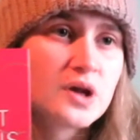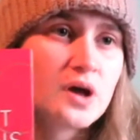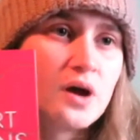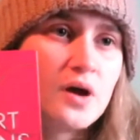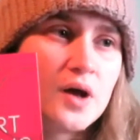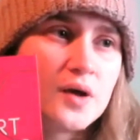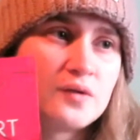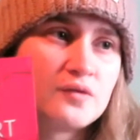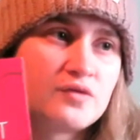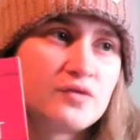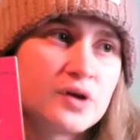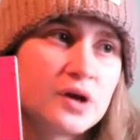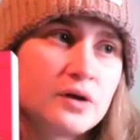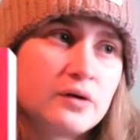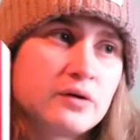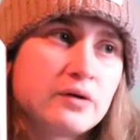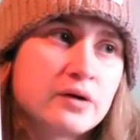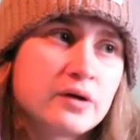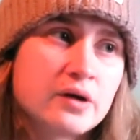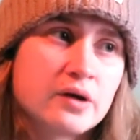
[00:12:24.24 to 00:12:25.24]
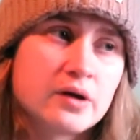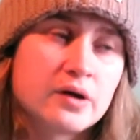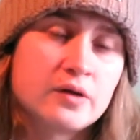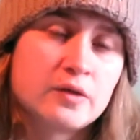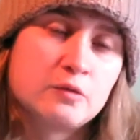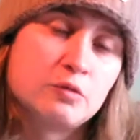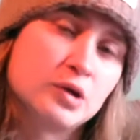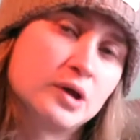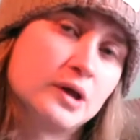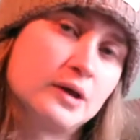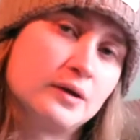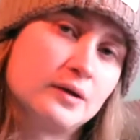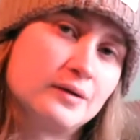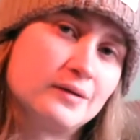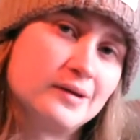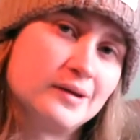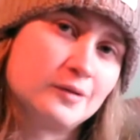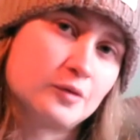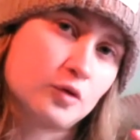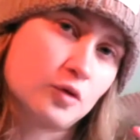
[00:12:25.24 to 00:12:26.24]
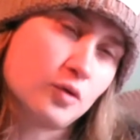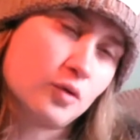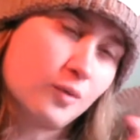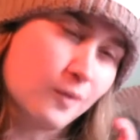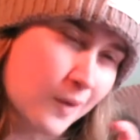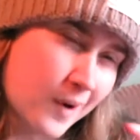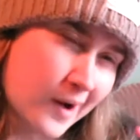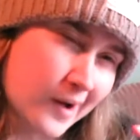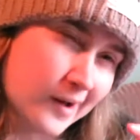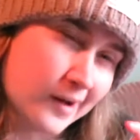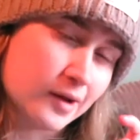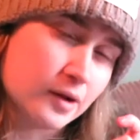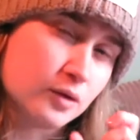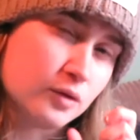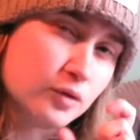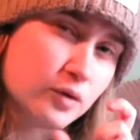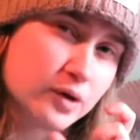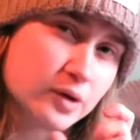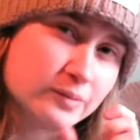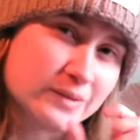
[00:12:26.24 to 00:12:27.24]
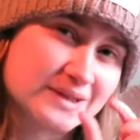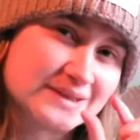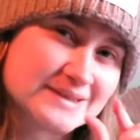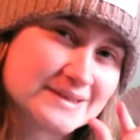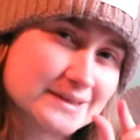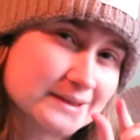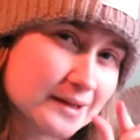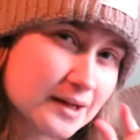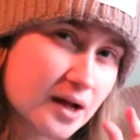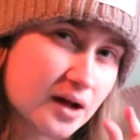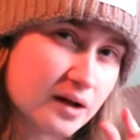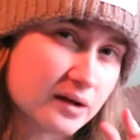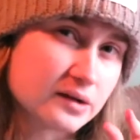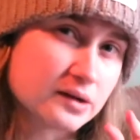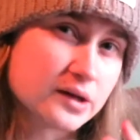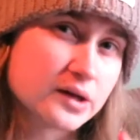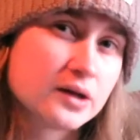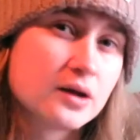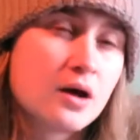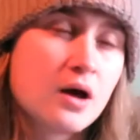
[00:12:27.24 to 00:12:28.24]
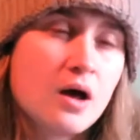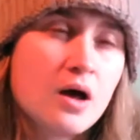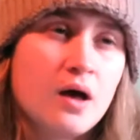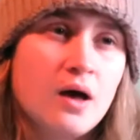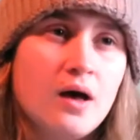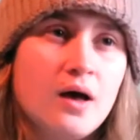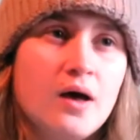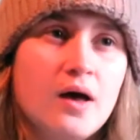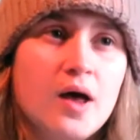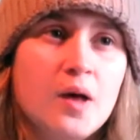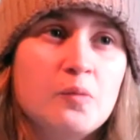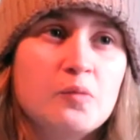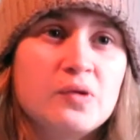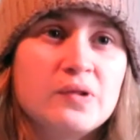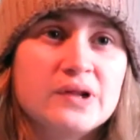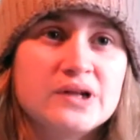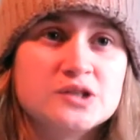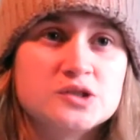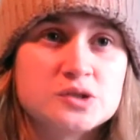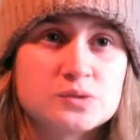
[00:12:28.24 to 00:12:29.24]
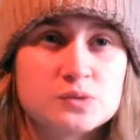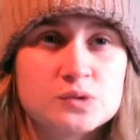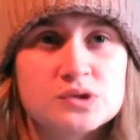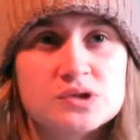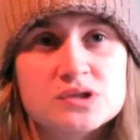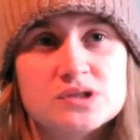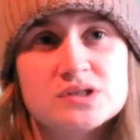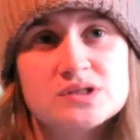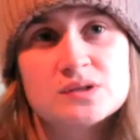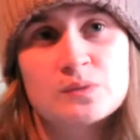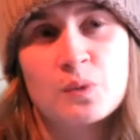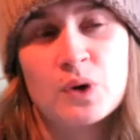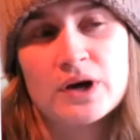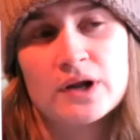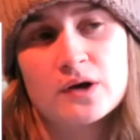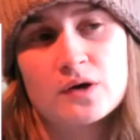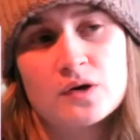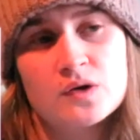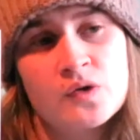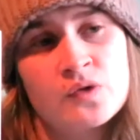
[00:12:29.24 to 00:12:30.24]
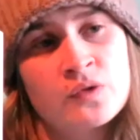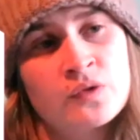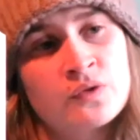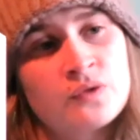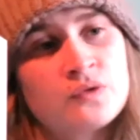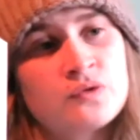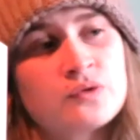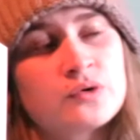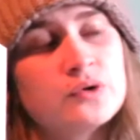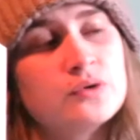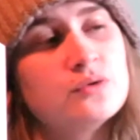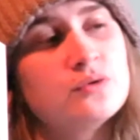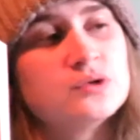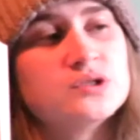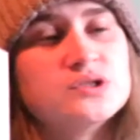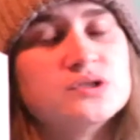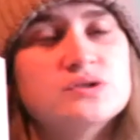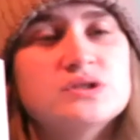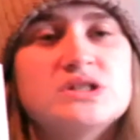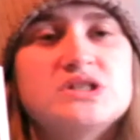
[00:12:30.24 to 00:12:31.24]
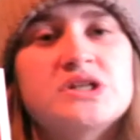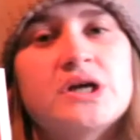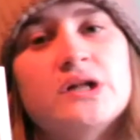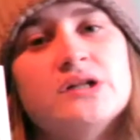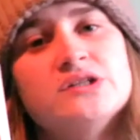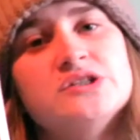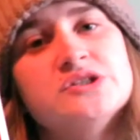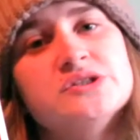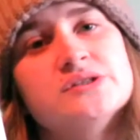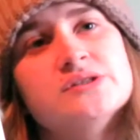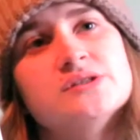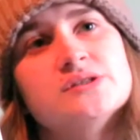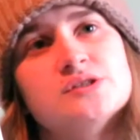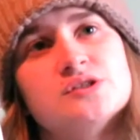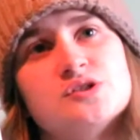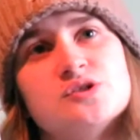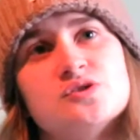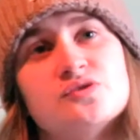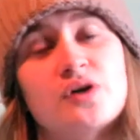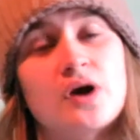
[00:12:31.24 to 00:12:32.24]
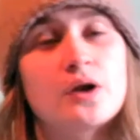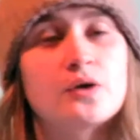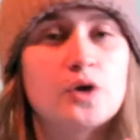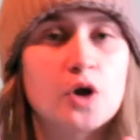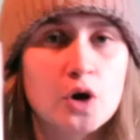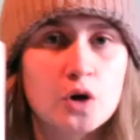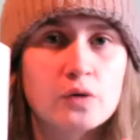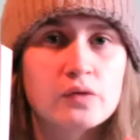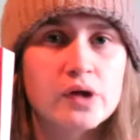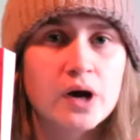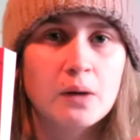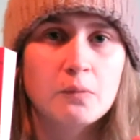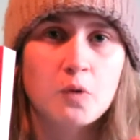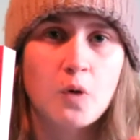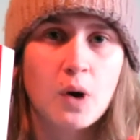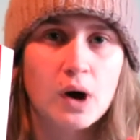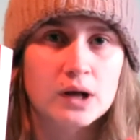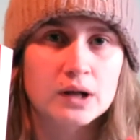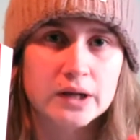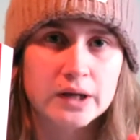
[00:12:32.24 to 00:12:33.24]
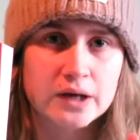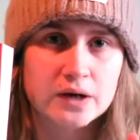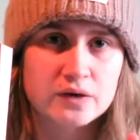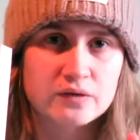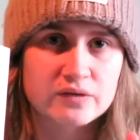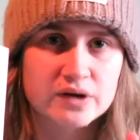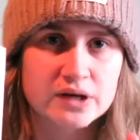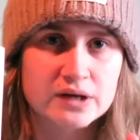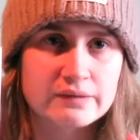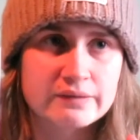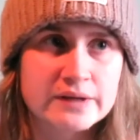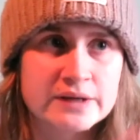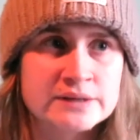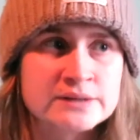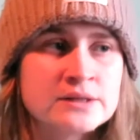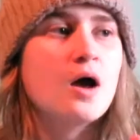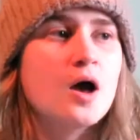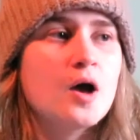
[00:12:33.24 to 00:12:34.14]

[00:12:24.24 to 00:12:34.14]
and Feyre at the beginning did quite annoy me slightly. But then towards when it got through to the challenges and stuff, I know that I'm quite late at reading this.